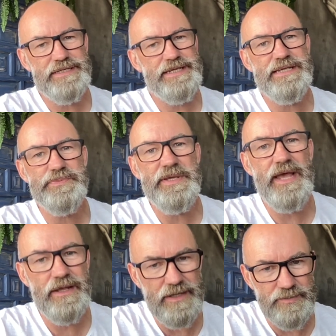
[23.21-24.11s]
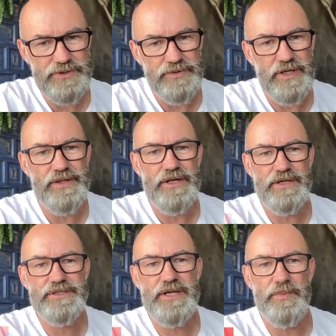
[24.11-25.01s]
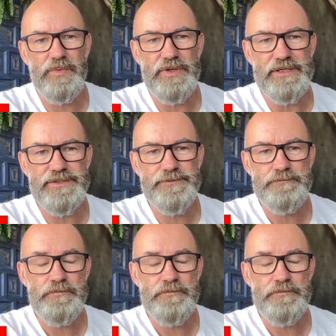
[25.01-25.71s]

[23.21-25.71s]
that he's been getting up to in the last couple of weeks.